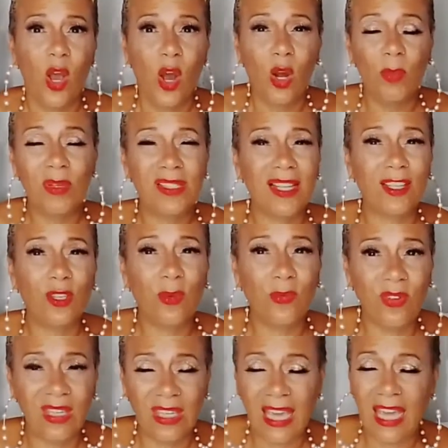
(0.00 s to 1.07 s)
almost like you
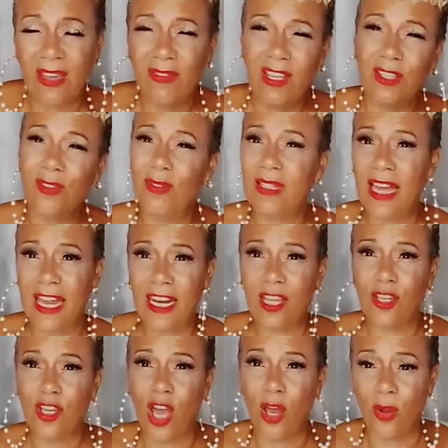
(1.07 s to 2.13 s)
forgave and you let
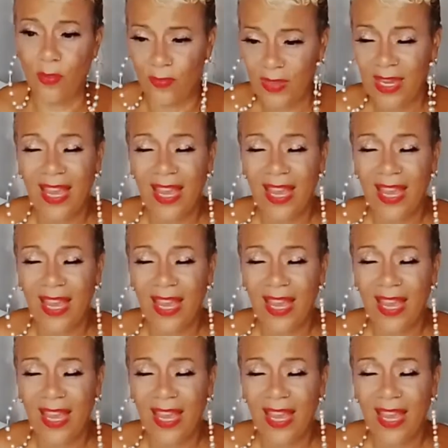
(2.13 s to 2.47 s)
it go.